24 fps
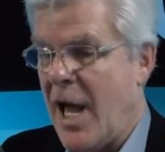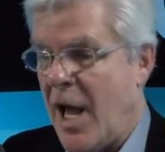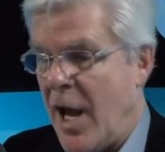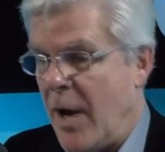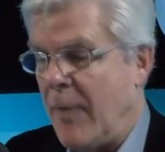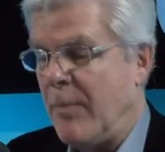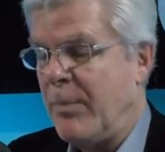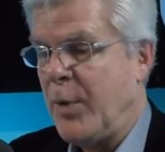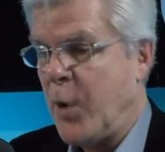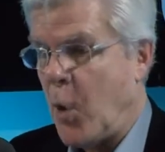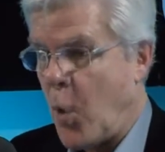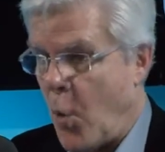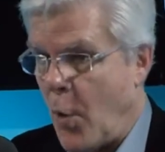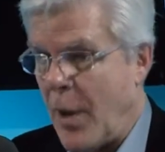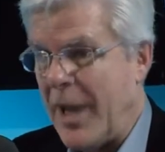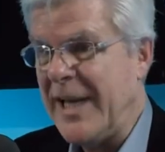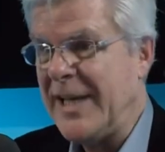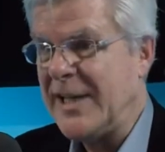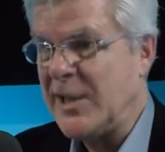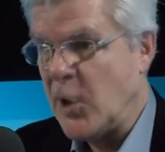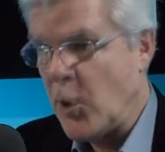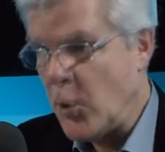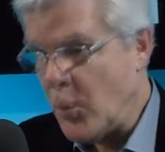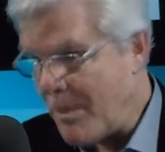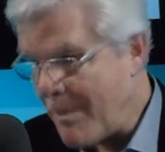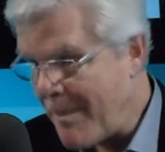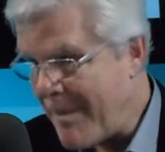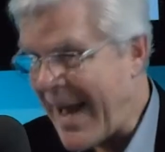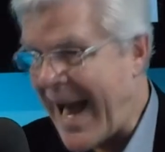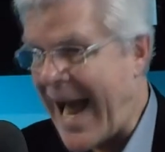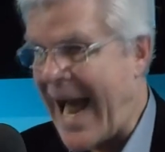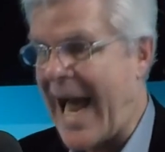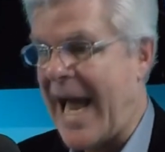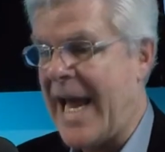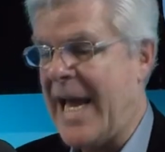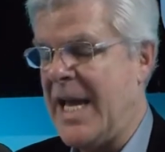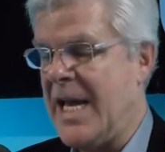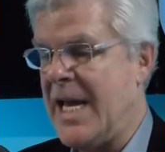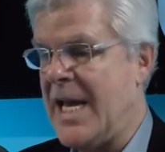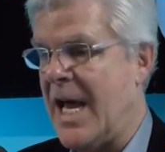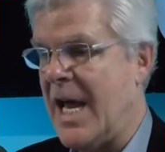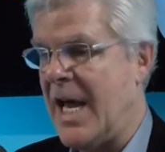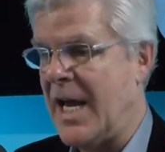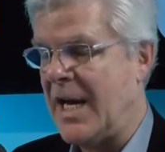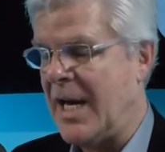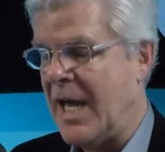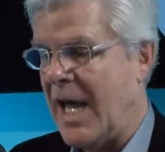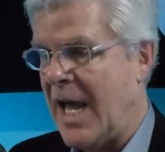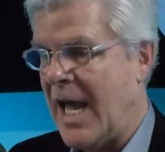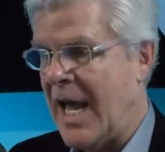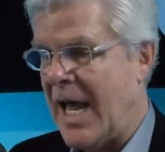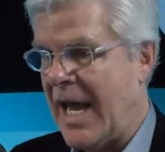employees who buy in